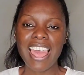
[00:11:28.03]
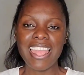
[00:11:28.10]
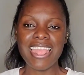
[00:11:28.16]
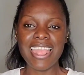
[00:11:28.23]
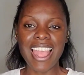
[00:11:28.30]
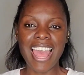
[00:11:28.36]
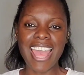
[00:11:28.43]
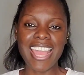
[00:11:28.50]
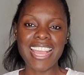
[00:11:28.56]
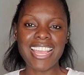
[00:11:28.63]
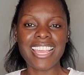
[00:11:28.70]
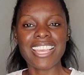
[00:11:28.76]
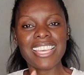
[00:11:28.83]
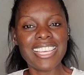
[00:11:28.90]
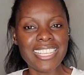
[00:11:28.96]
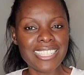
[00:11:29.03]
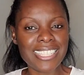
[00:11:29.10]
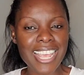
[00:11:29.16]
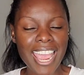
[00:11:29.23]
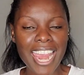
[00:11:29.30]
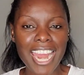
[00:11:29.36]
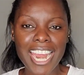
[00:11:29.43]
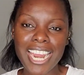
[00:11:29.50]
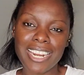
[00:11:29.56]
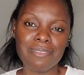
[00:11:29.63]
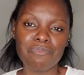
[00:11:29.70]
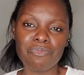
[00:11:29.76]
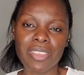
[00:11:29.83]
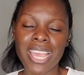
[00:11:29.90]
Like, is there